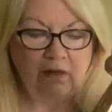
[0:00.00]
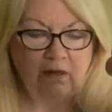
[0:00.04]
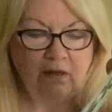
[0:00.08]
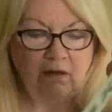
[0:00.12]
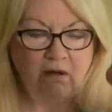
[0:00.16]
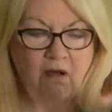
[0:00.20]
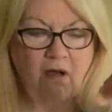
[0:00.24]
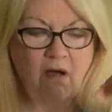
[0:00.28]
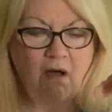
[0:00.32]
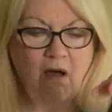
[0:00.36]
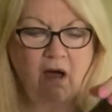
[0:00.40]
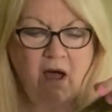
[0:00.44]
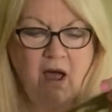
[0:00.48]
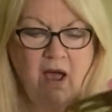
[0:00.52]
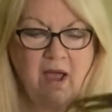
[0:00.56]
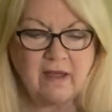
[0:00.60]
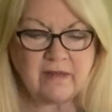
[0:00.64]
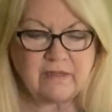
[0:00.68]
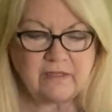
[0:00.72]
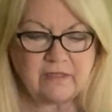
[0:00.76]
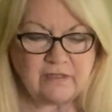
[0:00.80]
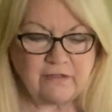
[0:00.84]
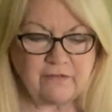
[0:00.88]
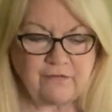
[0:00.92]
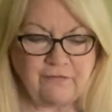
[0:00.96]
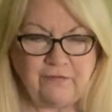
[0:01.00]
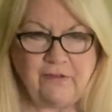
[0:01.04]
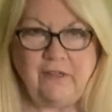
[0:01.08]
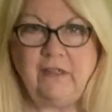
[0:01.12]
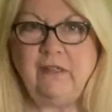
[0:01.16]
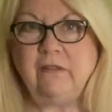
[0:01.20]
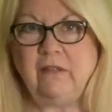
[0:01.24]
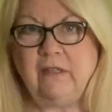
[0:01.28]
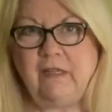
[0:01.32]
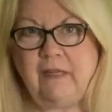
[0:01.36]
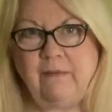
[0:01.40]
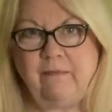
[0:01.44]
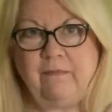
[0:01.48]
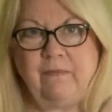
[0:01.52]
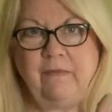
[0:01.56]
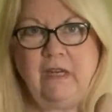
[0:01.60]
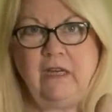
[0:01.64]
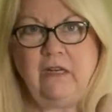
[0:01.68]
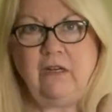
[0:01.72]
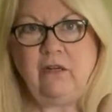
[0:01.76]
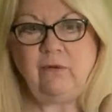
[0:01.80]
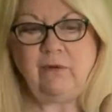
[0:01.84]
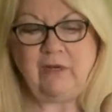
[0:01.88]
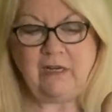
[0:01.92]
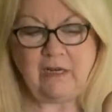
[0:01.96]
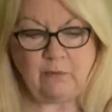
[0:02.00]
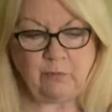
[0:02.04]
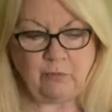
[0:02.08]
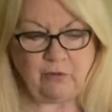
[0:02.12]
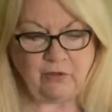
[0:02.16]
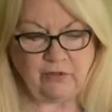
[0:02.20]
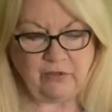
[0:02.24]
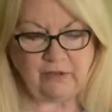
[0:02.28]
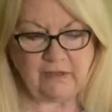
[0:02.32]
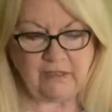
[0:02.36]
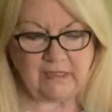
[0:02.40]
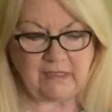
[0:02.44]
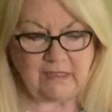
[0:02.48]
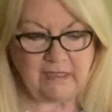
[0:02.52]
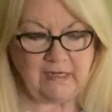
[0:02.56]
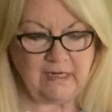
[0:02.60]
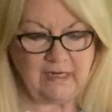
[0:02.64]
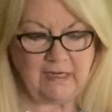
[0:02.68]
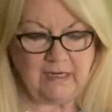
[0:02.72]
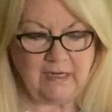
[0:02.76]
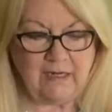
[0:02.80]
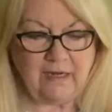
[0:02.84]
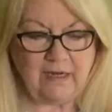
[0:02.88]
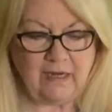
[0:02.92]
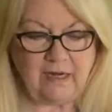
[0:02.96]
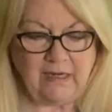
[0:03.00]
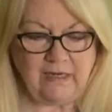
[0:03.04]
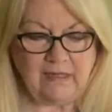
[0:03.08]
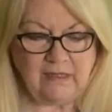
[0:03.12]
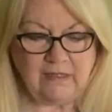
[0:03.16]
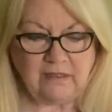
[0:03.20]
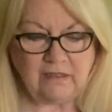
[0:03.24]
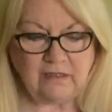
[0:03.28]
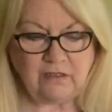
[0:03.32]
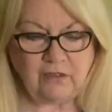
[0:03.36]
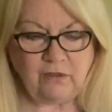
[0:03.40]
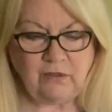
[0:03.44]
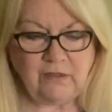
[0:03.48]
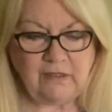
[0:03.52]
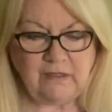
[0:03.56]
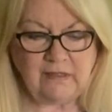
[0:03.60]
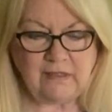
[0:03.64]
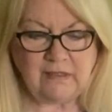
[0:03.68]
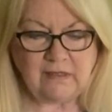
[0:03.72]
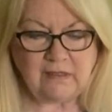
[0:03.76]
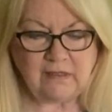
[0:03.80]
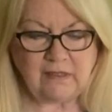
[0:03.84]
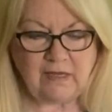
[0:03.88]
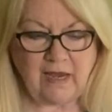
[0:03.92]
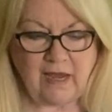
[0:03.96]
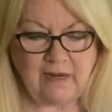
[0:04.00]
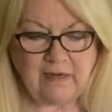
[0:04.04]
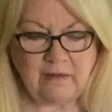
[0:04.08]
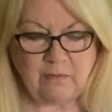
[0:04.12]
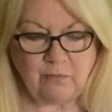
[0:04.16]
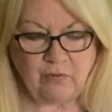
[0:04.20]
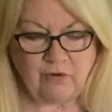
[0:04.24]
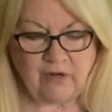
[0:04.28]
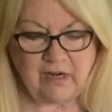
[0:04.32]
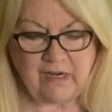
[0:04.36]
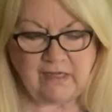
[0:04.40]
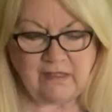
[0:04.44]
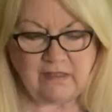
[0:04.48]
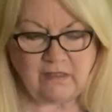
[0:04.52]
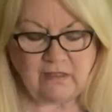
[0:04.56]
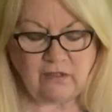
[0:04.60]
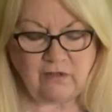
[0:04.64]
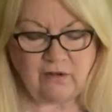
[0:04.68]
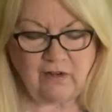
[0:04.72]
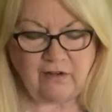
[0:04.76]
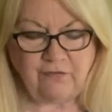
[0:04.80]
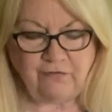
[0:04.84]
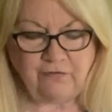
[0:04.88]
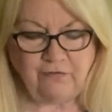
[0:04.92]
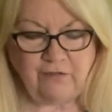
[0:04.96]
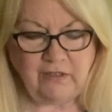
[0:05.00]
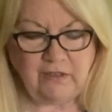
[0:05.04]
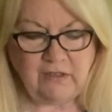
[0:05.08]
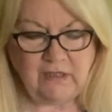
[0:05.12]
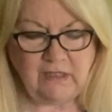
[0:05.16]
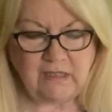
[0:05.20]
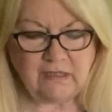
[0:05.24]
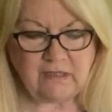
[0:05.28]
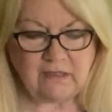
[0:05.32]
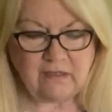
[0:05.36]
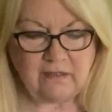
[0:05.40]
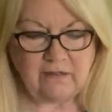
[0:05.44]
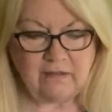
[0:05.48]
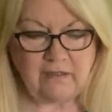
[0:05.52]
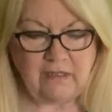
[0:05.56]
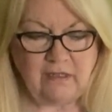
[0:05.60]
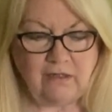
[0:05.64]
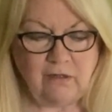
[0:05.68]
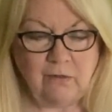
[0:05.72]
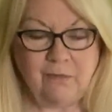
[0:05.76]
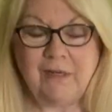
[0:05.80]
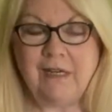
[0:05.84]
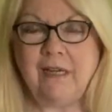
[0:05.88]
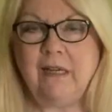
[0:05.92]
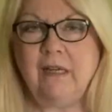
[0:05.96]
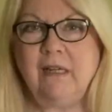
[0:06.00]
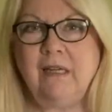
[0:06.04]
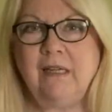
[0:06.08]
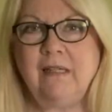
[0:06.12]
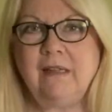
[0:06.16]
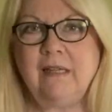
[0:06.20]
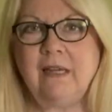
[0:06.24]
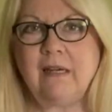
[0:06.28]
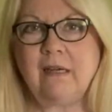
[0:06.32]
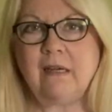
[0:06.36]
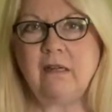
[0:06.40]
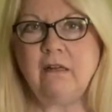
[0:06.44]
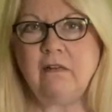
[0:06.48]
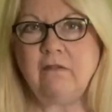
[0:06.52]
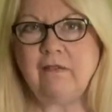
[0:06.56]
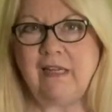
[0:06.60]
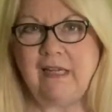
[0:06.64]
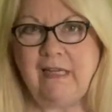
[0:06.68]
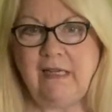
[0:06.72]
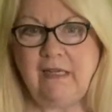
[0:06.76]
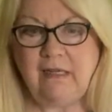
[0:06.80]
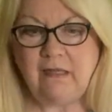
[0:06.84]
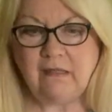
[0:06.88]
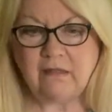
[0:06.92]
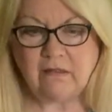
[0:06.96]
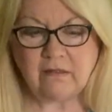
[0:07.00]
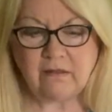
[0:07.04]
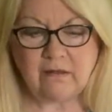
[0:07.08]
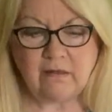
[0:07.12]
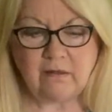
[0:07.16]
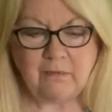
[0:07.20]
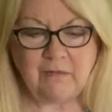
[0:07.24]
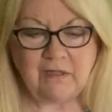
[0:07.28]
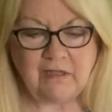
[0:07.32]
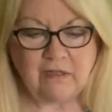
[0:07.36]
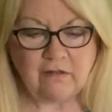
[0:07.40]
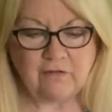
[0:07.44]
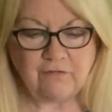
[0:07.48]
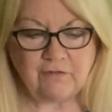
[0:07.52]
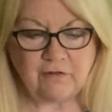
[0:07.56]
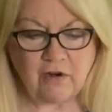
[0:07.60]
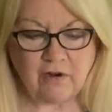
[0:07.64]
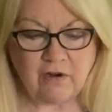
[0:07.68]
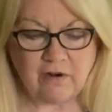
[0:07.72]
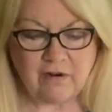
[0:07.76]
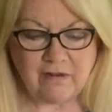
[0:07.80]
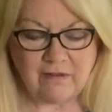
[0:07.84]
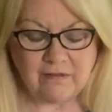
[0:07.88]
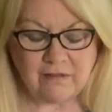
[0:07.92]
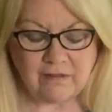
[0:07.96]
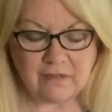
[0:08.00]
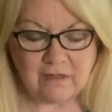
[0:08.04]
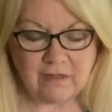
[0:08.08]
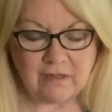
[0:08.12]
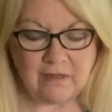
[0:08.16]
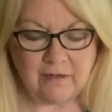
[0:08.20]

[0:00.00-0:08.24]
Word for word: hot feeling, you know, and I pulled it. And so did the sad embrace. So I feel like, you know, when I get that kind of heat coming off cards,